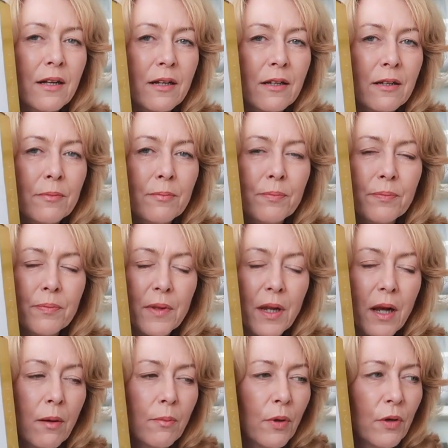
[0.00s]
I'm
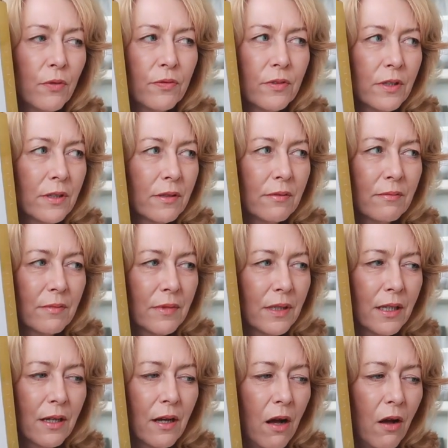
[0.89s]
often
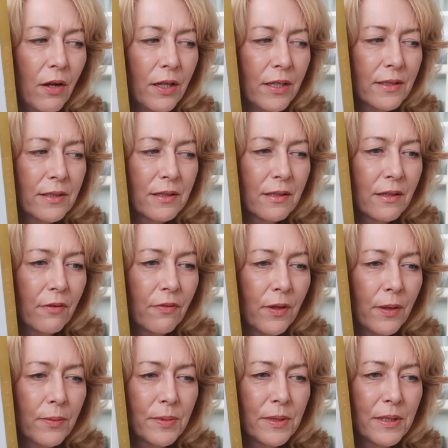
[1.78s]
carting
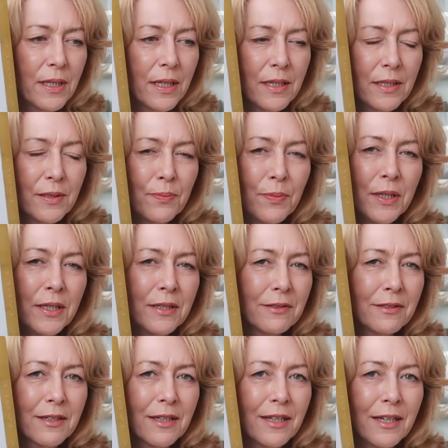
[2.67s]
stuff upstairs. Me
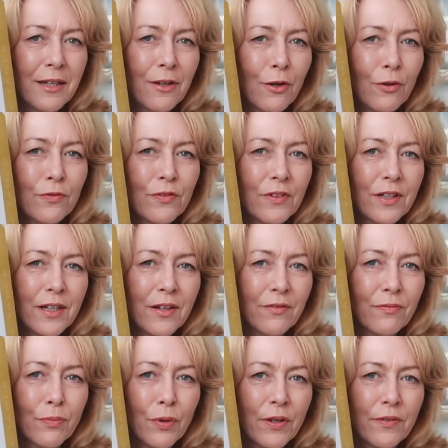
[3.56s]
and Dee often
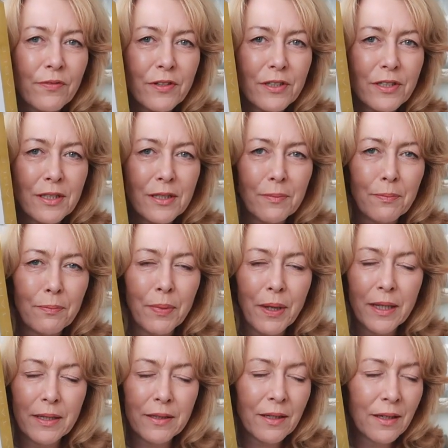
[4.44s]
have breakfast in
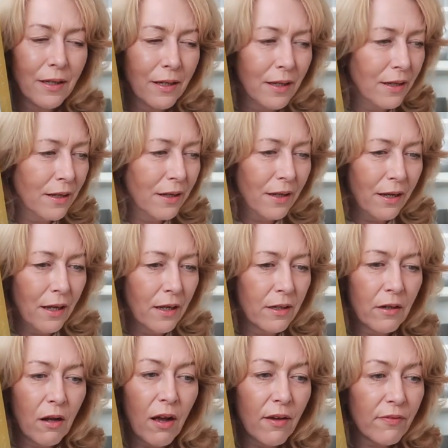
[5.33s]
bed.
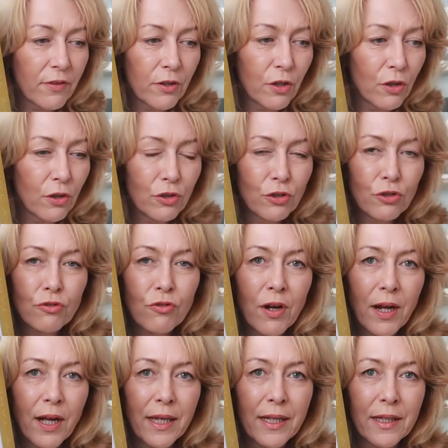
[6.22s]
And I haven't got a
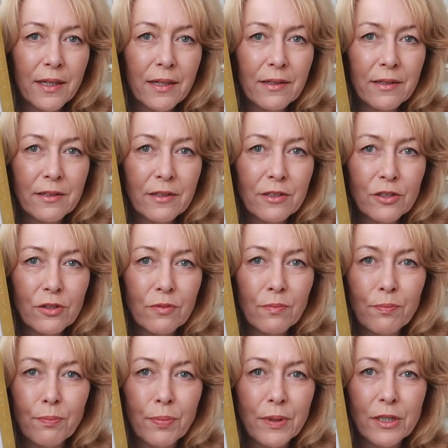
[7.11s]
tray. And it'd
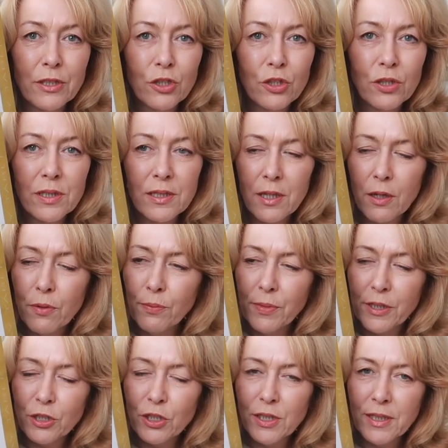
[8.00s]
be just so
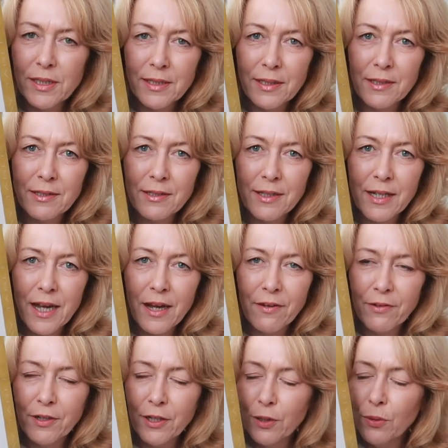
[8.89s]
much easier to
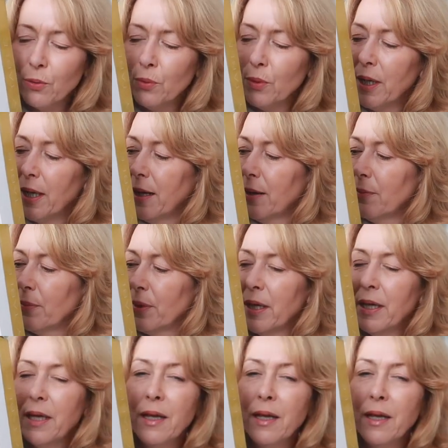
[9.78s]
carry it all up.